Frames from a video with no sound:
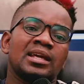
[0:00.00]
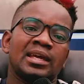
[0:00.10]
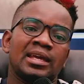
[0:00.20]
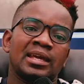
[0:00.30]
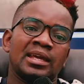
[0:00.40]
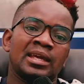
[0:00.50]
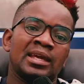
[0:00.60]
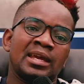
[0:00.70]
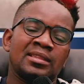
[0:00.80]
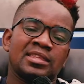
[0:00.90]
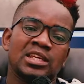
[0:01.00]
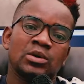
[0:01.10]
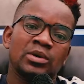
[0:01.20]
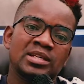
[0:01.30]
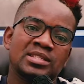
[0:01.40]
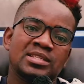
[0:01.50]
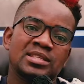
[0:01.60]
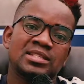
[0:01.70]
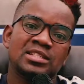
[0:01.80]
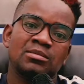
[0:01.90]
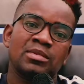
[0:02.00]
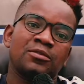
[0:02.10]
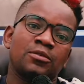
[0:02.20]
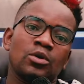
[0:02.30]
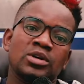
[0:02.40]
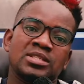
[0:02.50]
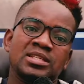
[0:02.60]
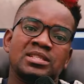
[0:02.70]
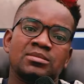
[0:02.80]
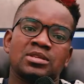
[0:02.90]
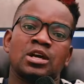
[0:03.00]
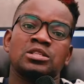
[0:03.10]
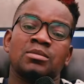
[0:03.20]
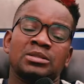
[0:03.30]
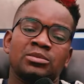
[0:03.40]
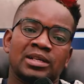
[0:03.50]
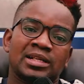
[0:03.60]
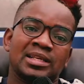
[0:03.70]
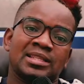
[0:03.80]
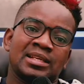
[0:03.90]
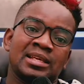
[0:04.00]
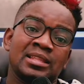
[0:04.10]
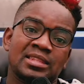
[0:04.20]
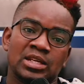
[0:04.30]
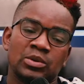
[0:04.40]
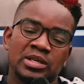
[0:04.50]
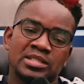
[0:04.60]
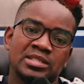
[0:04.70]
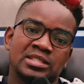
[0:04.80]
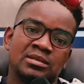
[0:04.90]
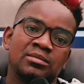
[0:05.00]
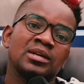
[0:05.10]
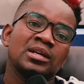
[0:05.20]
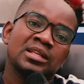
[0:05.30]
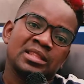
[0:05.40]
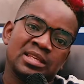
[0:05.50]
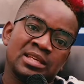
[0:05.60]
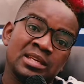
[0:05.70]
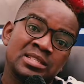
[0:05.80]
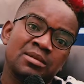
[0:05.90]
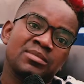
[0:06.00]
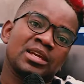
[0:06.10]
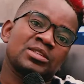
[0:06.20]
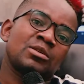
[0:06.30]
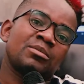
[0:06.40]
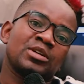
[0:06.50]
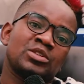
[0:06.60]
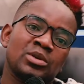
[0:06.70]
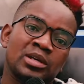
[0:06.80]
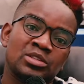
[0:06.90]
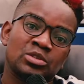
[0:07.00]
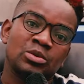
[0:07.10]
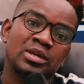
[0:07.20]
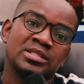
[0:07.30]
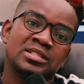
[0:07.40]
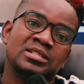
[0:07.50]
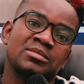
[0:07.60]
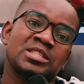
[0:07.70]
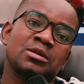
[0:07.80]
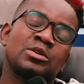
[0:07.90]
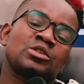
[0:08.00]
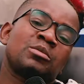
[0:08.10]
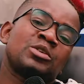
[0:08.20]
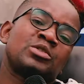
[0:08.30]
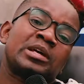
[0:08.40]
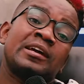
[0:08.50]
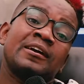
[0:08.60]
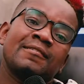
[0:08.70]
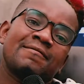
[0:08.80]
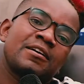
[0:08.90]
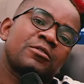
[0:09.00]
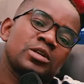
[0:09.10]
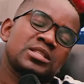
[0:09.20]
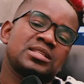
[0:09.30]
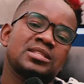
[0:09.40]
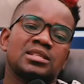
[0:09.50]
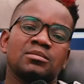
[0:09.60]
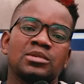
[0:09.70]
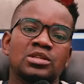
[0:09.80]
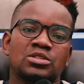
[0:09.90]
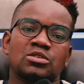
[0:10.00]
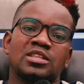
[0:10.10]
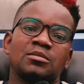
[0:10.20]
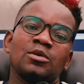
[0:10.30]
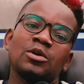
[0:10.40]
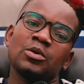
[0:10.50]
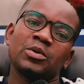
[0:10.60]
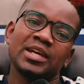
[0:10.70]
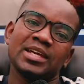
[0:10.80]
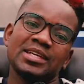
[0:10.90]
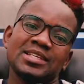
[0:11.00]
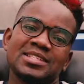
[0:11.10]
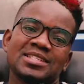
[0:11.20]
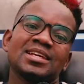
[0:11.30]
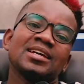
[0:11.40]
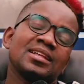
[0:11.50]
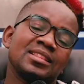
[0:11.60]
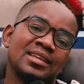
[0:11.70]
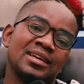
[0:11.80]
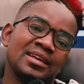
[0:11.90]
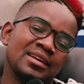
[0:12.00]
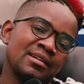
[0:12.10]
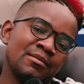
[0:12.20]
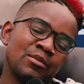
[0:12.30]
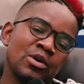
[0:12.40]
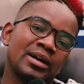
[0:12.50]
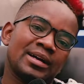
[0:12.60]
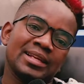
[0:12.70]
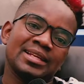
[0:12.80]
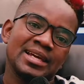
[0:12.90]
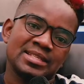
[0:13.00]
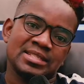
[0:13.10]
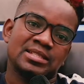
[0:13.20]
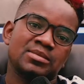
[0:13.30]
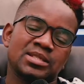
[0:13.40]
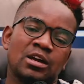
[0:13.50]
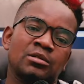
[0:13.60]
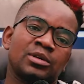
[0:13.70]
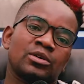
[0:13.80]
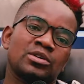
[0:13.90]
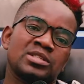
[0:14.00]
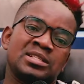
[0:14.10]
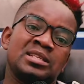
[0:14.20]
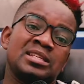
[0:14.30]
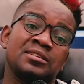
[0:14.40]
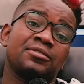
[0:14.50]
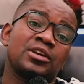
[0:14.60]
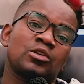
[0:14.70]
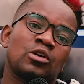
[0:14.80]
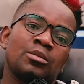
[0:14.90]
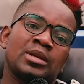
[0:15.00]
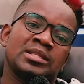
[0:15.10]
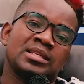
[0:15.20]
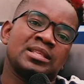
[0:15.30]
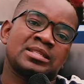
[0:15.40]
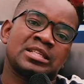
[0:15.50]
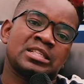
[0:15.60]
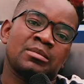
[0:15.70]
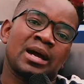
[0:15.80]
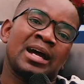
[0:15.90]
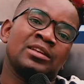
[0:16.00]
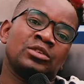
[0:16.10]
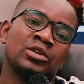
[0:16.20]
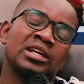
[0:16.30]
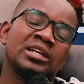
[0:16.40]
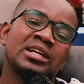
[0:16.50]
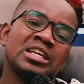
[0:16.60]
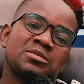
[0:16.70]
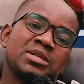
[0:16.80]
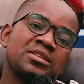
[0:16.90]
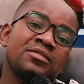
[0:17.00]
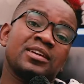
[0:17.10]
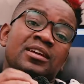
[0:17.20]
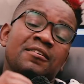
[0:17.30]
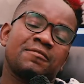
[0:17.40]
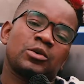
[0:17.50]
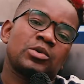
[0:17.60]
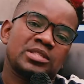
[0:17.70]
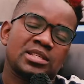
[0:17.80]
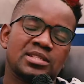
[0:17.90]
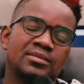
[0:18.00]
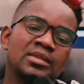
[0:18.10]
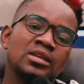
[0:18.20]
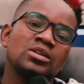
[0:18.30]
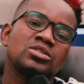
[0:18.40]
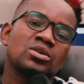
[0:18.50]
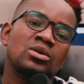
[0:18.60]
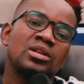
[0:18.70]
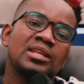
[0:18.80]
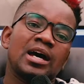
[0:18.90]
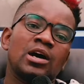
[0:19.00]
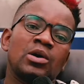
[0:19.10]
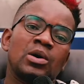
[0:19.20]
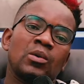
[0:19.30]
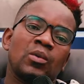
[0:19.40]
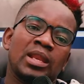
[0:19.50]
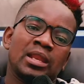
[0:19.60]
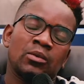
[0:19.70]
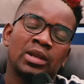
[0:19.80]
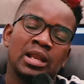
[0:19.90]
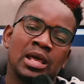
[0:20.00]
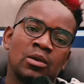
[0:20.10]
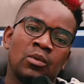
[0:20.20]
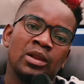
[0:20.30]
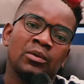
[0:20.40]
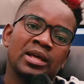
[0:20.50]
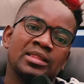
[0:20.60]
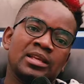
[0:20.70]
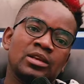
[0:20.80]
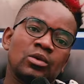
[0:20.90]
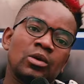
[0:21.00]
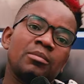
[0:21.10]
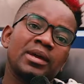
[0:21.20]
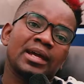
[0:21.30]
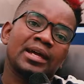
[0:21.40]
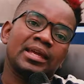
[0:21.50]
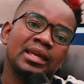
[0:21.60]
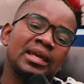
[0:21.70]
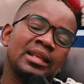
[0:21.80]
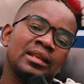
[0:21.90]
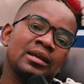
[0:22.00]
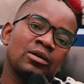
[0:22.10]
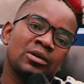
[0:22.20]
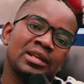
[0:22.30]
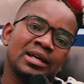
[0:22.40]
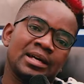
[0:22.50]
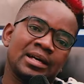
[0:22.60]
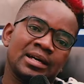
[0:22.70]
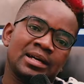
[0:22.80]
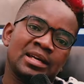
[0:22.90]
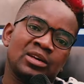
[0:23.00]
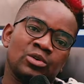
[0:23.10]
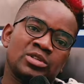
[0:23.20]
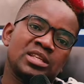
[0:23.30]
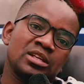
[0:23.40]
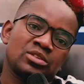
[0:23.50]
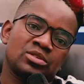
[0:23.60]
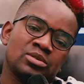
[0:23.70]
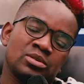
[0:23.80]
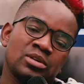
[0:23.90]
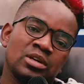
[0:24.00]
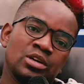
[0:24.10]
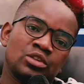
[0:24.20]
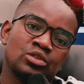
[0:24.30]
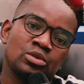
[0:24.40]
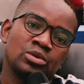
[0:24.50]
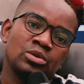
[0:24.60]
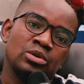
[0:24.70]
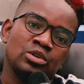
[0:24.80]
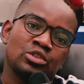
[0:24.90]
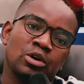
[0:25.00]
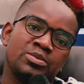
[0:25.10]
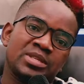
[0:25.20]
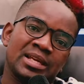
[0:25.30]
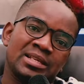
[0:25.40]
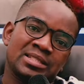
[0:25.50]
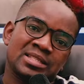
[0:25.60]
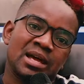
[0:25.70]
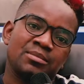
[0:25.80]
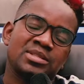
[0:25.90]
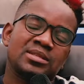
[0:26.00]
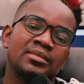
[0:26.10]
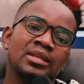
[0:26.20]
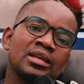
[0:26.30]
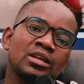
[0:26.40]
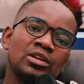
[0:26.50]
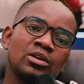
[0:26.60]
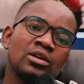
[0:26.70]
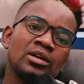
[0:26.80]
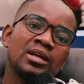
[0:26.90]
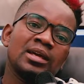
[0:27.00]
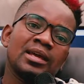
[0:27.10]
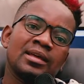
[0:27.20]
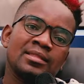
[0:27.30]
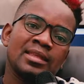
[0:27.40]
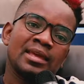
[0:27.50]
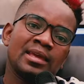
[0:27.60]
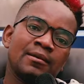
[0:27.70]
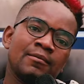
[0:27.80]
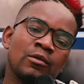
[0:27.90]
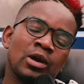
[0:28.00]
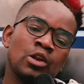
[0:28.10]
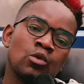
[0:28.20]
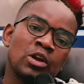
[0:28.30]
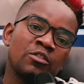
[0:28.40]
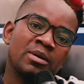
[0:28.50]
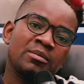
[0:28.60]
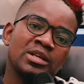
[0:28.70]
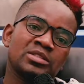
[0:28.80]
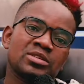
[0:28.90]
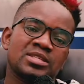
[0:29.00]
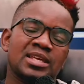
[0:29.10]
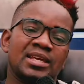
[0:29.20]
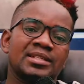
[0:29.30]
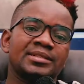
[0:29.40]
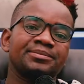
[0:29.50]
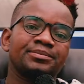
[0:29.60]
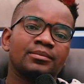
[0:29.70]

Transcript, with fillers: a, a three-way system a four-way system sounds much more cleaner than a three-way system the same thing as compared to a two-way system same as compared to a five-way system so the more ways the more cleaner a system sound because different components in the system are doing specific frequencies so now when when when uh, I, when when I then go back again on uh, routing to to tops and subs, you know, um, one one of my mentors said.